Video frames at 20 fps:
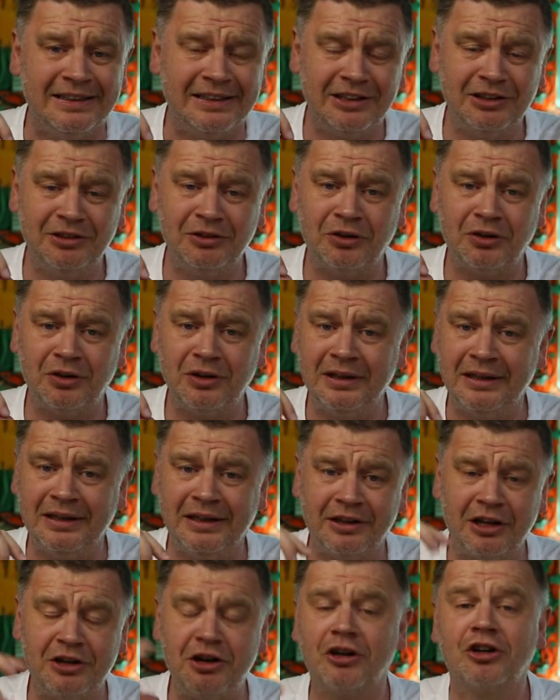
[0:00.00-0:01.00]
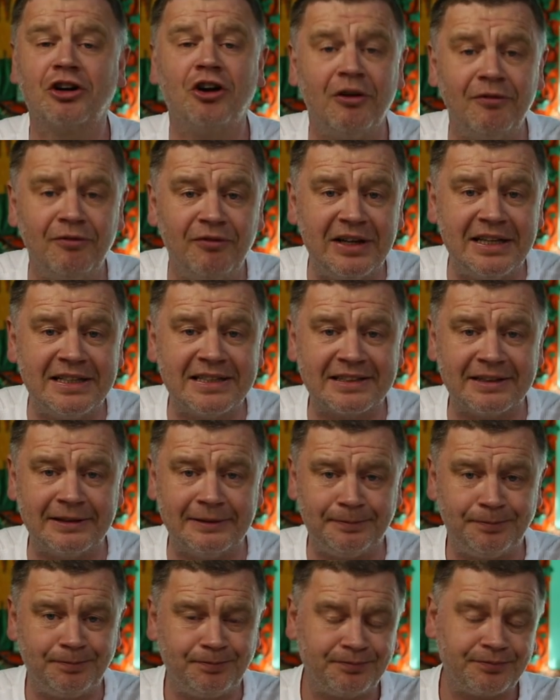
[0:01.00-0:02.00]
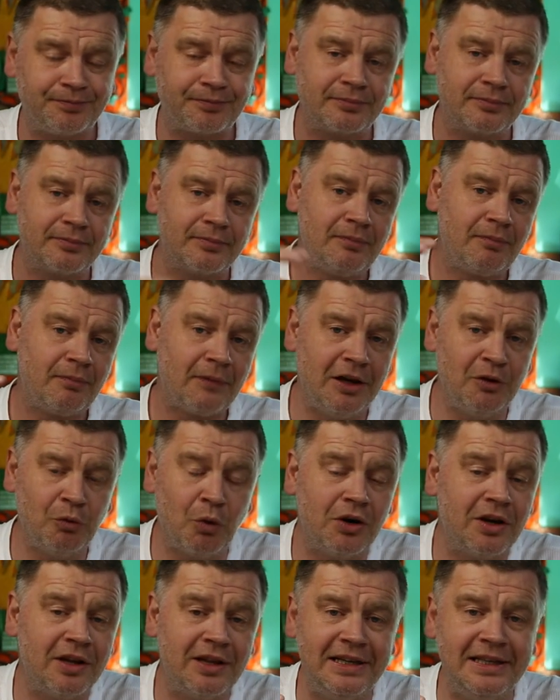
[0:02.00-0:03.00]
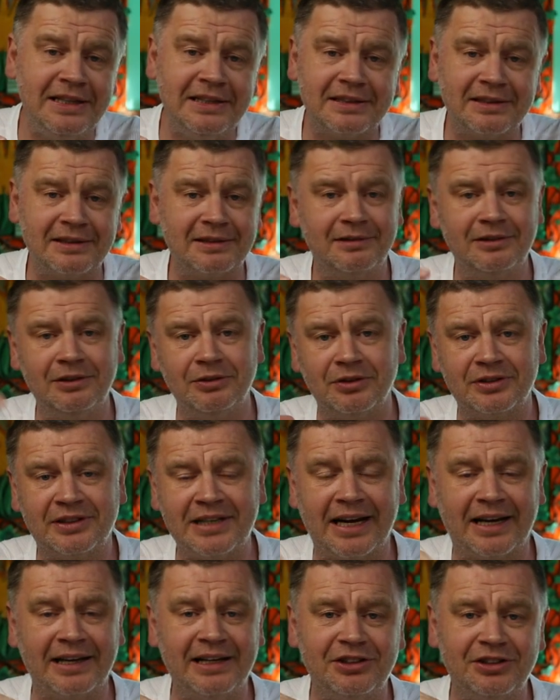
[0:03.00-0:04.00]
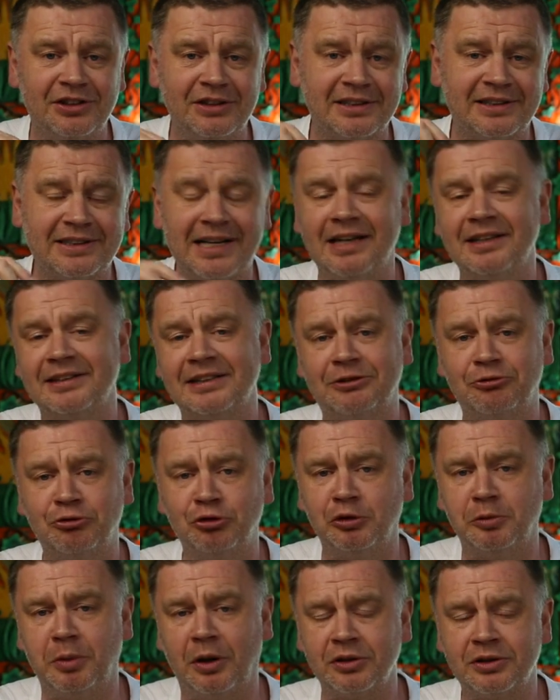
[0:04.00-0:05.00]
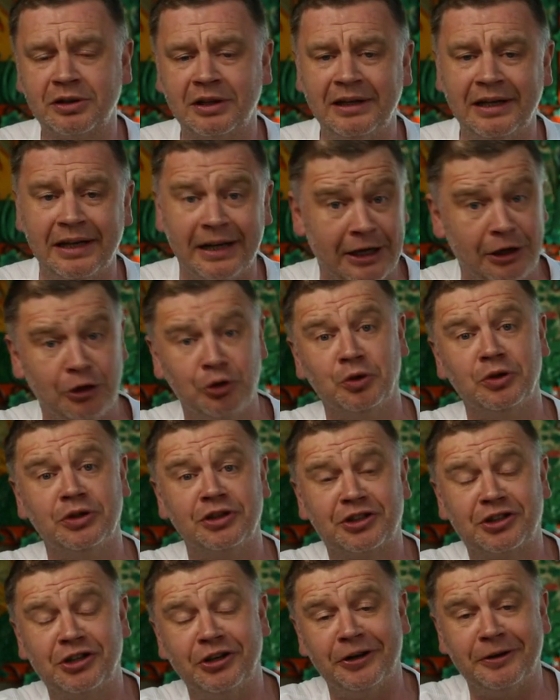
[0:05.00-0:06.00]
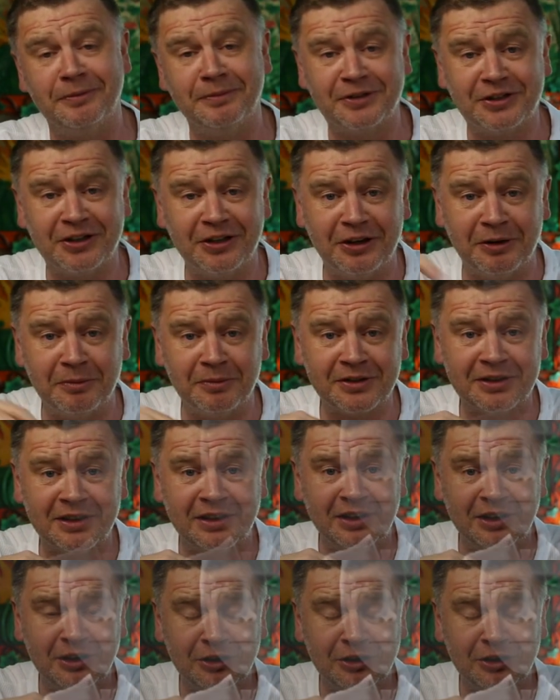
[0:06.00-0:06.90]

you know, they're not convincing. And one of these, you know, technicians tells this robot in no uncertain terms